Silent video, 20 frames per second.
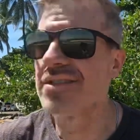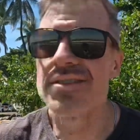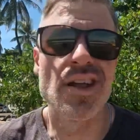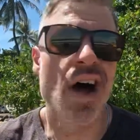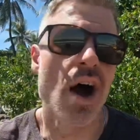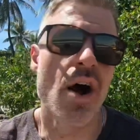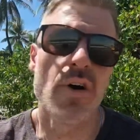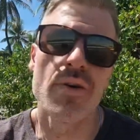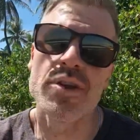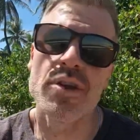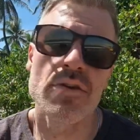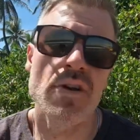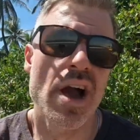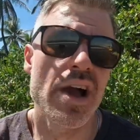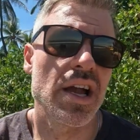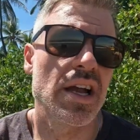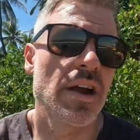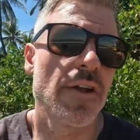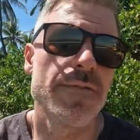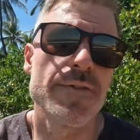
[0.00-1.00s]
no, you're
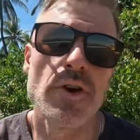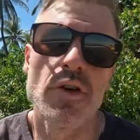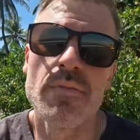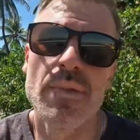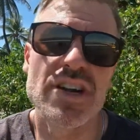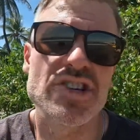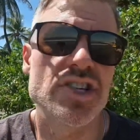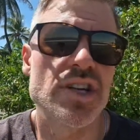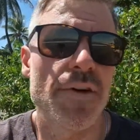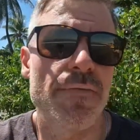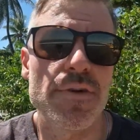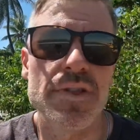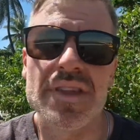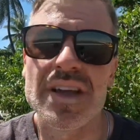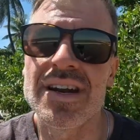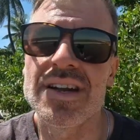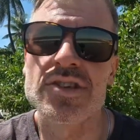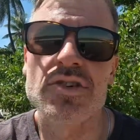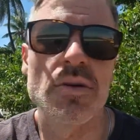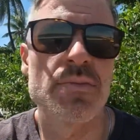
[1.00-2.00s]
not going to feel much different
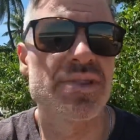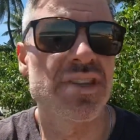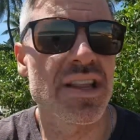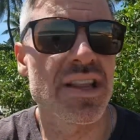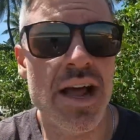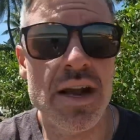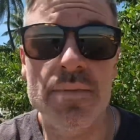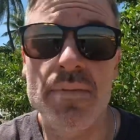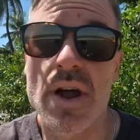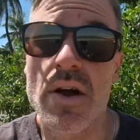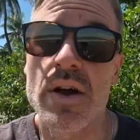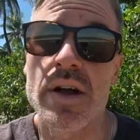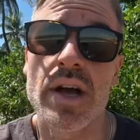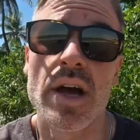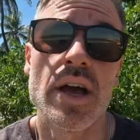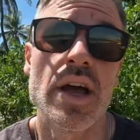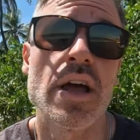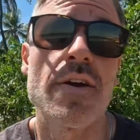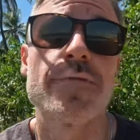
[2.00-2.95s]
than in terms of Latin America.